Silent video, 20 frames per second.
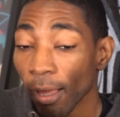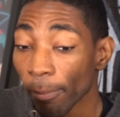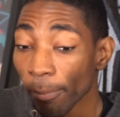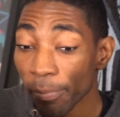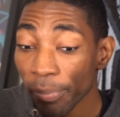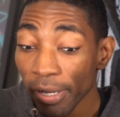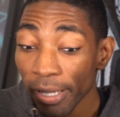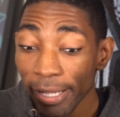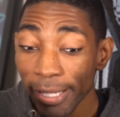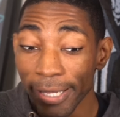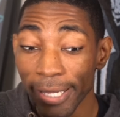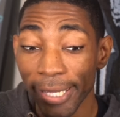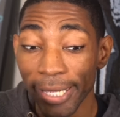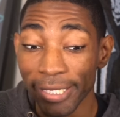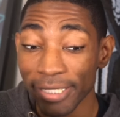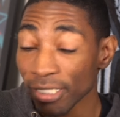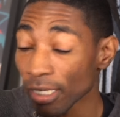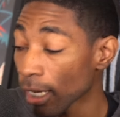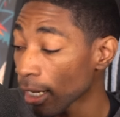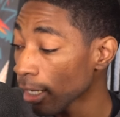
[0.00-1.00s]

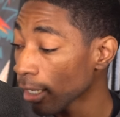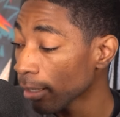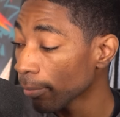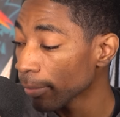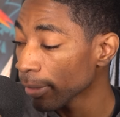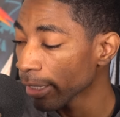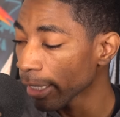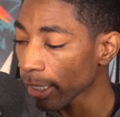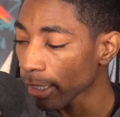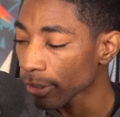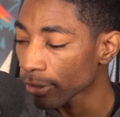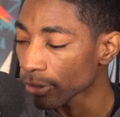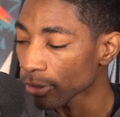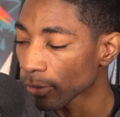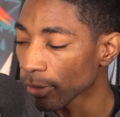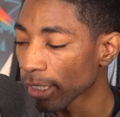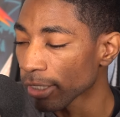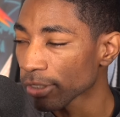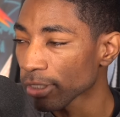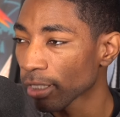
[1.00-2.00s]
But um, yeah,
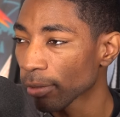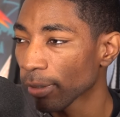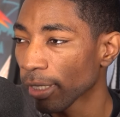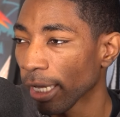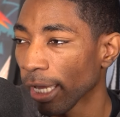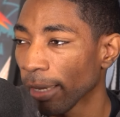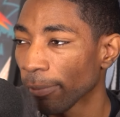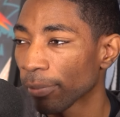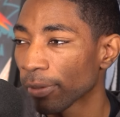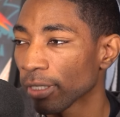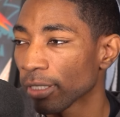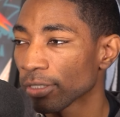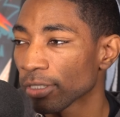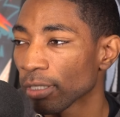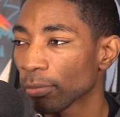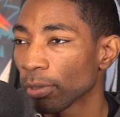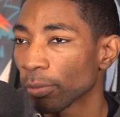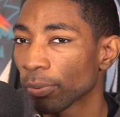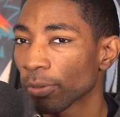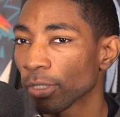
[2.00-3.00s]
so that's going to be happening. It's
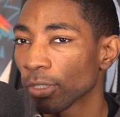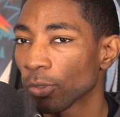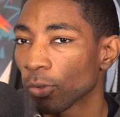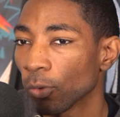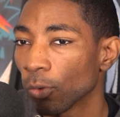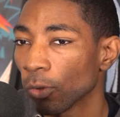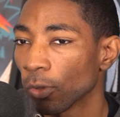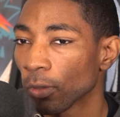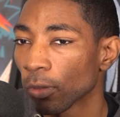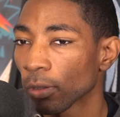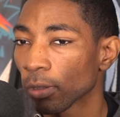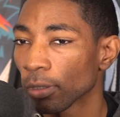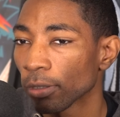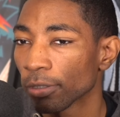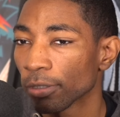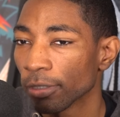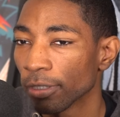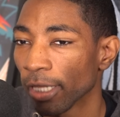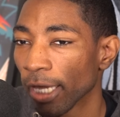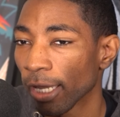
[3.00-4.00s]
going to be pretty cool.
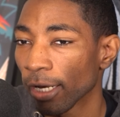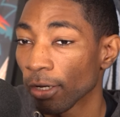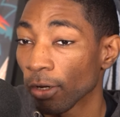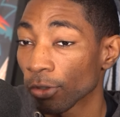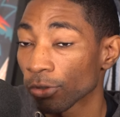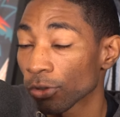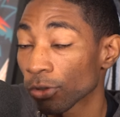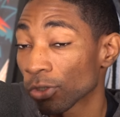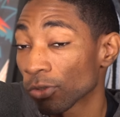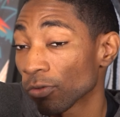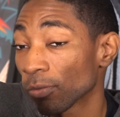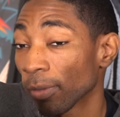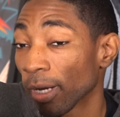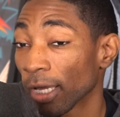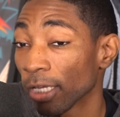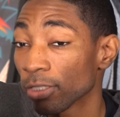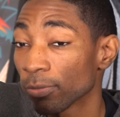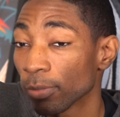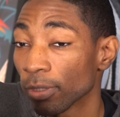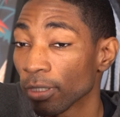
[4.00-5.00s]
That also just
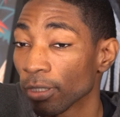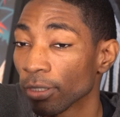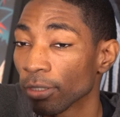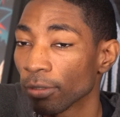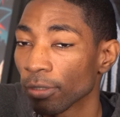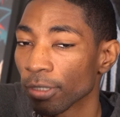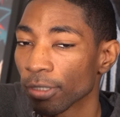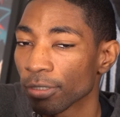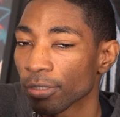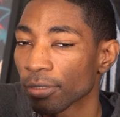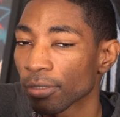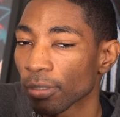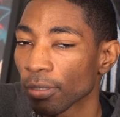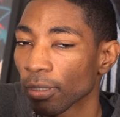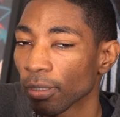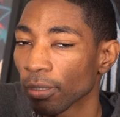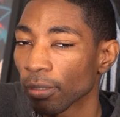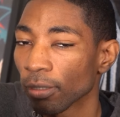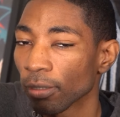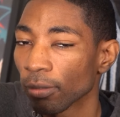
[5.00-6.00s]
reminds me that there is
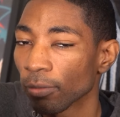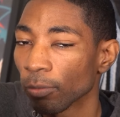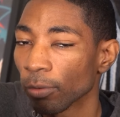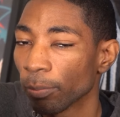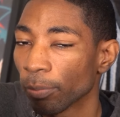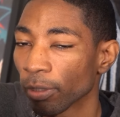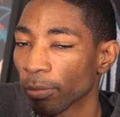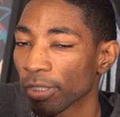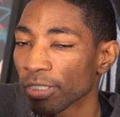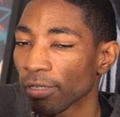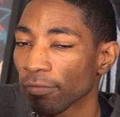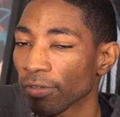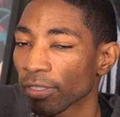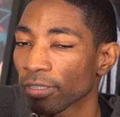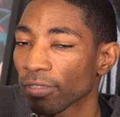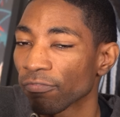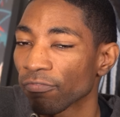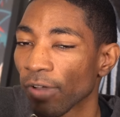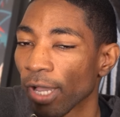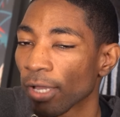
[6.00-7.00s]
we pretty much have
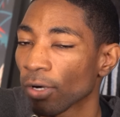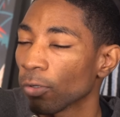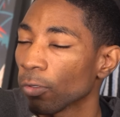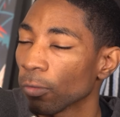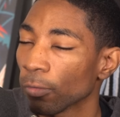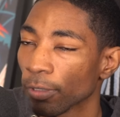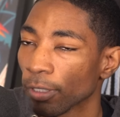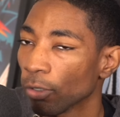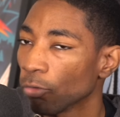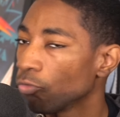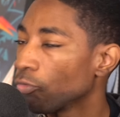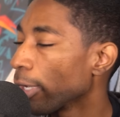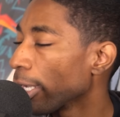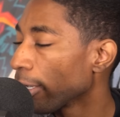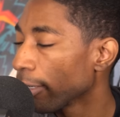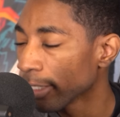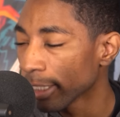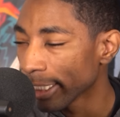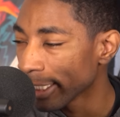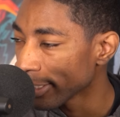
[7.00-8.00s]
like the final you know
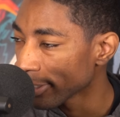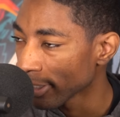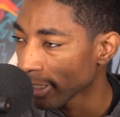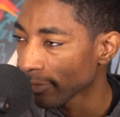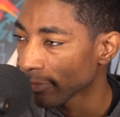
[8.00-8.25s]
rarities